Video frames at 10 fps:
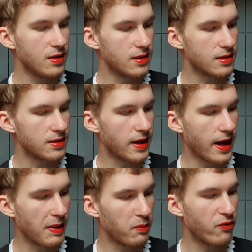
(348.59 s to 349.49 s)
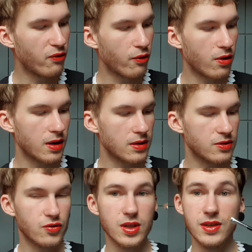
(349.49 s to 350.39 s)
This is the
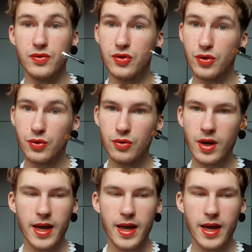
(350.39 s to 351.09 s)
M432,